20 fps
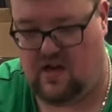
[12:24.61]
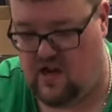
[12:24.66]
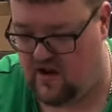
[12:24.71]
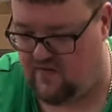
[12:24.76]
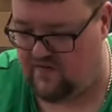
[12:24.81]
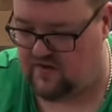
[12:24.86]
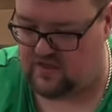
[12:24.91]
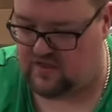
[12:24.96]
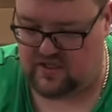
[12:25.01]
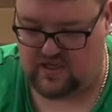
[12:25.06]

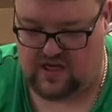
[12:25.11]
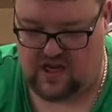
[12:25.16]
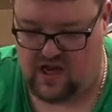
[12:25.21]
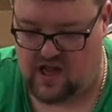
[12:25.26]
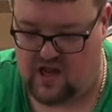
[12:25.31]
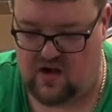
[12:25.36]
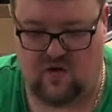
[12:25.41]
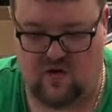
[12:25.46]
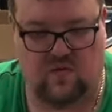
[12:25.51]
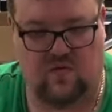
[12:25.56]
obviously
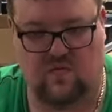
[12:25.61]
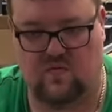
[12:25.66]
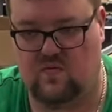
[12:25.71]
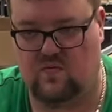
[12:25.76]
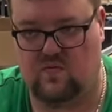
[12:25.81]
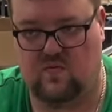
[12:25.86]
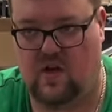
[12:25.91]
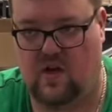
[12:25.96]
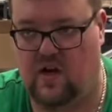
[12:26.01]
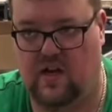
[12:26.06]
I don't
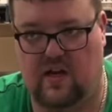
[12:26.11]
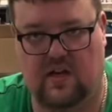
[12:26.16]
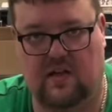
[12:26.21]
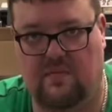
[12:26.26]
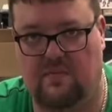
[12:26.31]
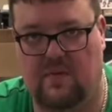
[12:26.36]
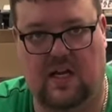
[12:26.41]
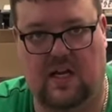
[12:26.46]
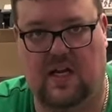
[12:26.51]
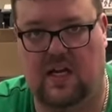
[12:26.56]
want it to
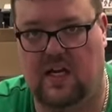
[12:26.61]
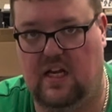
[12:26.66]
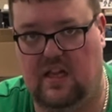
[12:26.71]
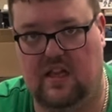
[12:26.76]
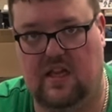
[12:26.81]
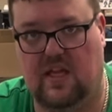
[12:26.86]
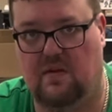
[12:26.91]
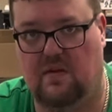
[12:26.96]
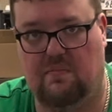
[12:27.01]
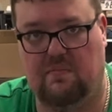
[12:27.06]
be
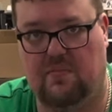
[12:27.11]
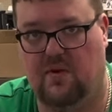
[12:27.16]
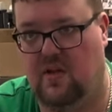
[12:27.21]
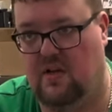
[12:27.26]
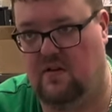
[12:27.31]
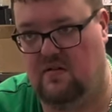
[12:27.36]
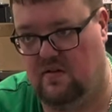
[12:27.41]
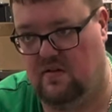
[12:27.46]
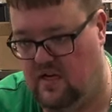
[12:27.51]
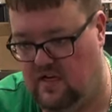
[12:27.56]
anything
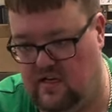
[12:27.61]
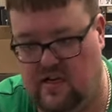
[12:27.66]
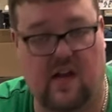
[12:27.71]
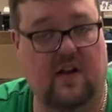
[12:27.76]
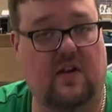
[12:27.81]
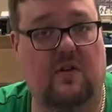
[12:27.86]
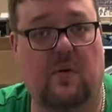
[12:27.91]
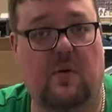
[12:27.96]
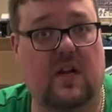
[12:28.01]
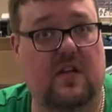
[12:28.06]
but
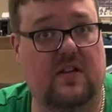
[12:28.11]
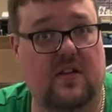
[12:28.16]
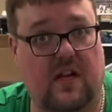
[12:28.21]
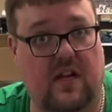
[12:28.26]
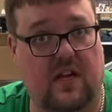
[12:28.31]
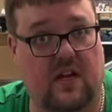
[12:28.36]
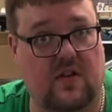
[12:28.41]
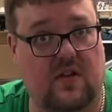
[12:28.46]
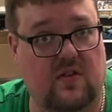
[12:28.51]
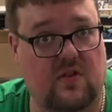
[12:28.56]
exactly what I say
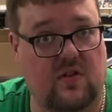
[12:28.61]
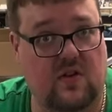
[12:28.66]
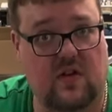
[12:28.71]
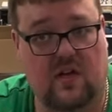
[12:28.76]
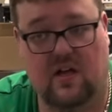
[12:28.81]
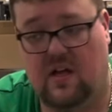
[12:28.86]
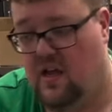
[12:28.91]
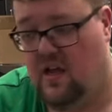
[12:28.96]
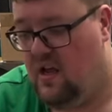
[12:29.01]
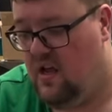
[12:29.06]
it is.
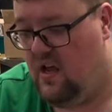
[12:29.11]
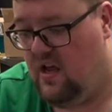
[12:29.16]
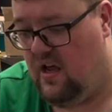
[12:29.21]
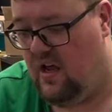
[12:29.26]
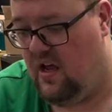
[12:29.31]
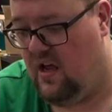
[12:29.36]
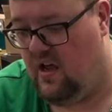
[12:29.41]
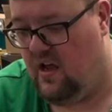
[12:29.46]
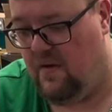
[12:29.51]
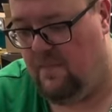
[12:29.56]
Yeah.
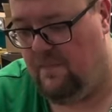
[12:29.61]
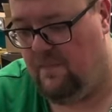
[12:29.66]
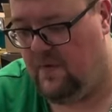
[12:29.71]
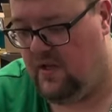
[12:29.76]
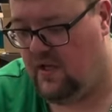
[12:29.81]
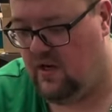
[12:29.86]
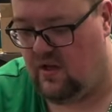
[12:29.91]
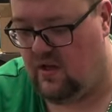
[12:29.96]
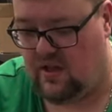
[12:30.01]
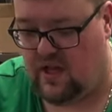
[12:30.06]
Um,
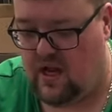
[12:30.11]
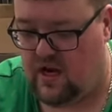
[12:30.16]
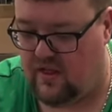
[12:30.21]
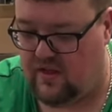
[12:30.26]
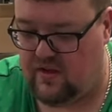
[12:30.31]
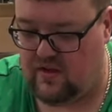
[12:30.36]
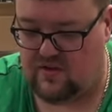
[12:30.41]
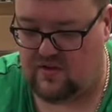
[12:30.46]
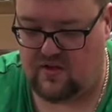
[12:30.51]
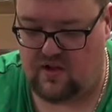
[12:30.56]
you know, a lot of
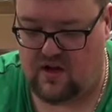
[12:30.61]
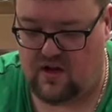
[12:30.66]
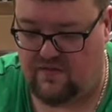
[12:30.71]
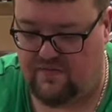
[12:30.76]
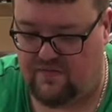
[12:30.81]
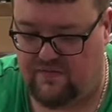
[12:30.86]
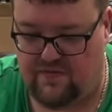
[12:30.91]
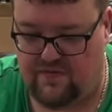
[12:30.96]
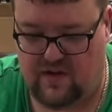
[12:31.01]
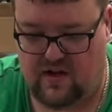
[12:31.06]
this
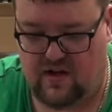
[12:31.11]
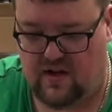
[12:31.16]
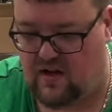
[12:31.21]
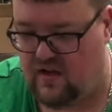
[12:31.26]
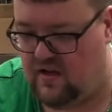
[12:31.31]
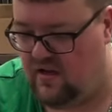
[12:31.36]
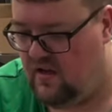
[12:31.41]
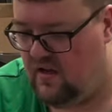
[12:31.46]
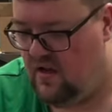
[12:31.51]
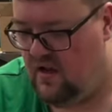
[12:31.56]
stuff,
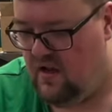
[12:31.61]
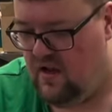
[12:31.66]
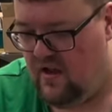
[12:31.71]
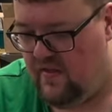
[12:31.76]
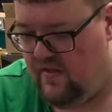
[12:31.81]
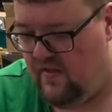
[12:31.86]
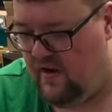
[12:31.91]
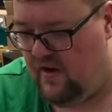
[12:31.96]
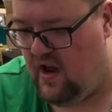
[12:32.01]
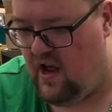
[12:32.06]
uh,
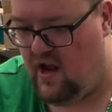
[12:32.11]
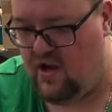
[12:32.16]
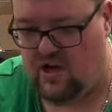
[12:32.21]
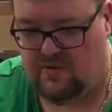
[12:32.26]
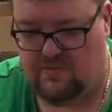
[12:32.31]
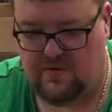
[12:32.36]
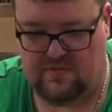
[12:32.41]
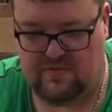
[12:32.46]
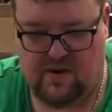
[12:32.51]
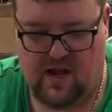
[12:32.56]
the
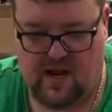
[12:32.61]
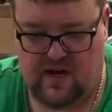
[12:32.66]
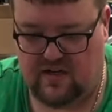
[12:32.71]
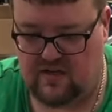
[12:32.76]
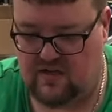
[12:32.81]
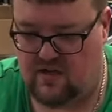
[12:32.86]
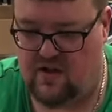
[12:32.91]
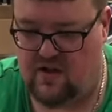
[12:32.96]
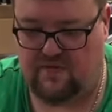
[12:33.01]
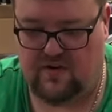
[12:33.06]
non-numismatic
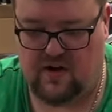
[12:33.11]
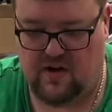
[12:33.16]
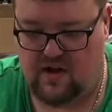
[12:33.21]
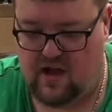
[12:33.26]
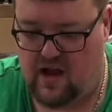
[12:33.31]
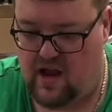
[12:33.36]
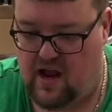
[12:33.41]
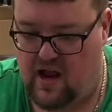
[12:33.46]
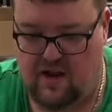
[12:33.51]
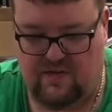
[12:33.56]
stuff,
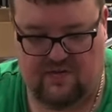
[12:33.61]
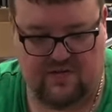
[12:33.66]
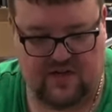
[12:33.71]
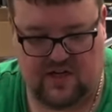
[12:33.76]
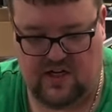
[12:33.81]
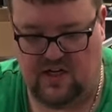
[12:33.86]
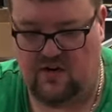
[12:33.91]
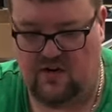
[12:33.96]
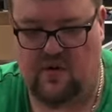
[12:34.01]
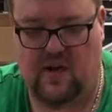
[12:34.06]
I have
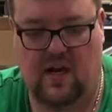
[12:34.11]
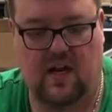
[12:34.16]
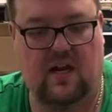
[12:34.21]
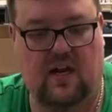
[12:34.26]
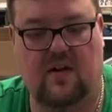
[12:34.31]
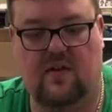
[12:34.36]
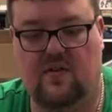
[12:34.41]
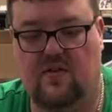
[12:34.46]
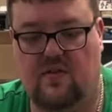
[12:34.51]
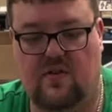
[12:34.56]
C O
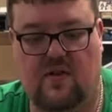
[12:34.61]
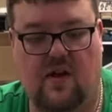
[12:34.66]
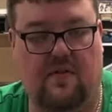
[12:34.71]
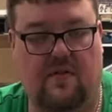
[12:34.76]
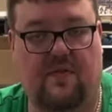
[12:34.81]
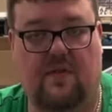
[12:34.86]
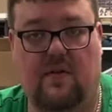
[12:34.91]
As uh, uh-huh.